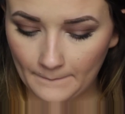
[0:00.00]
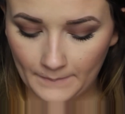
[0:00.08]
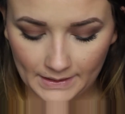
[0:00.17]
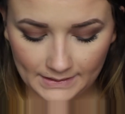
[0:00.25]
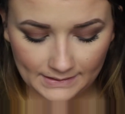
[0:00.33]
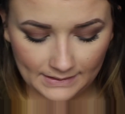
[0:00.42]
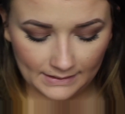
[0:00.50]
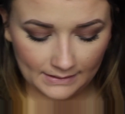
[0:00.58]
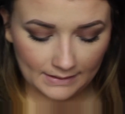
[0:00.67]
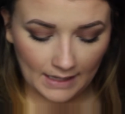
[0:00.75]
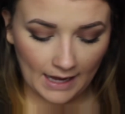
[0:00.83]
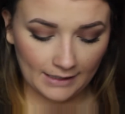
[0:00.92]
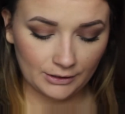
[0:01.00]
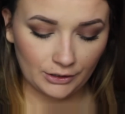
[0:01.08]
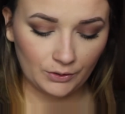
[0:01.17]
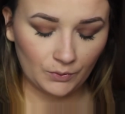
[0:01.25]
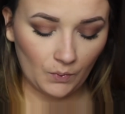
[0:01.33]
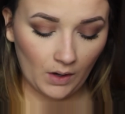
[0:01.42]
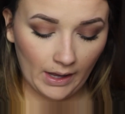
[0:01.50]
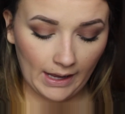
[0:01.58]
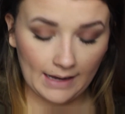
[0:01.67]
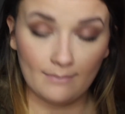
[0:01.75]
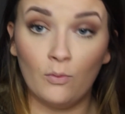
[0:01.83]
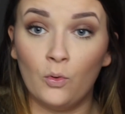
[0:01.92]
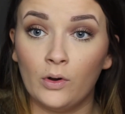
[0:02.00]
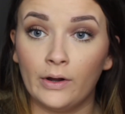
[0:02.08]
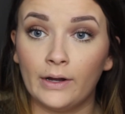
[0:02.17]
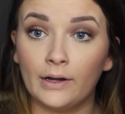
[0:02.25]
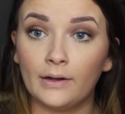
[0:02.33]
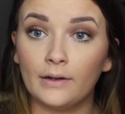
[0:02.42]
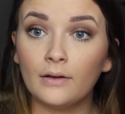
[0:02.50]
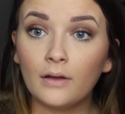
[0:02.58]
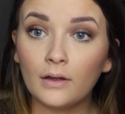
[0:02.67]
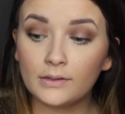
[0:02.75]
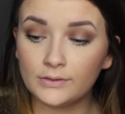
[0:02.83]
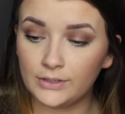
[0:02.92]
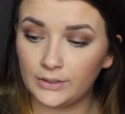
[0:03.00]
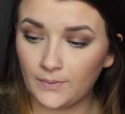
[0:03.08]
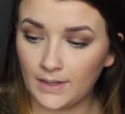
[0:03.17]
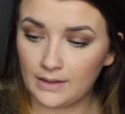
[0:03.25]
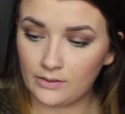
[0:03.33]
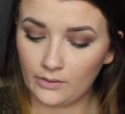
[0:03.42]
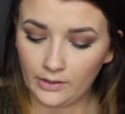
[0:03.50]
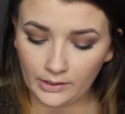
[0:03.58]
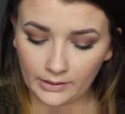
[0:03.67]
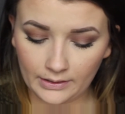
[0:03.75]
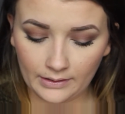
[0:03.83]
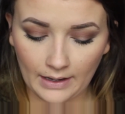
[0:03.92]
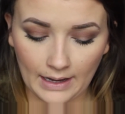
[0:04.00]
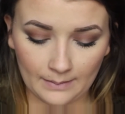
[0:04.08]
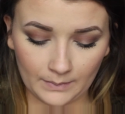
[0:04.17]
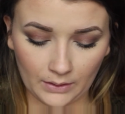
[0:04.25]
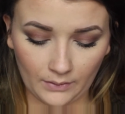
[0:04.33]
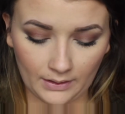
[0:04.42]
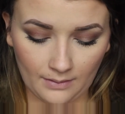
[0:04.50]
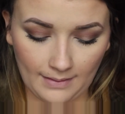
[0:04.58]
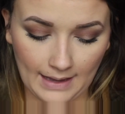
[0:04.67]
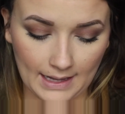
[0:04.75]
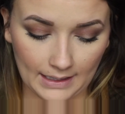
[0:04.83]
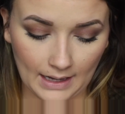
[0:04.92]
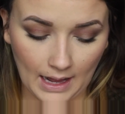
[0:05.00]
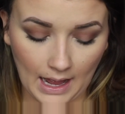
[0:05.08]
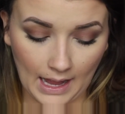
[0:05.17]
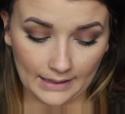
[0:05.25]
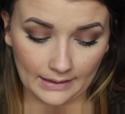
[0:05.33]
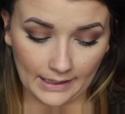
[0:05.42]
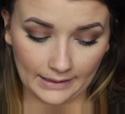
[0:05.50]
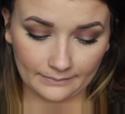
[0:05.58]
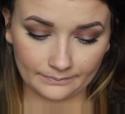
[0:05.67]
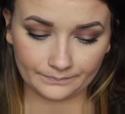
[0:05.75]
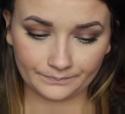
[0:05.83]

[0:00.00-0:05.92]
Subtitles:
but since I do want a more dewy look, I'm going to be adding a highlight.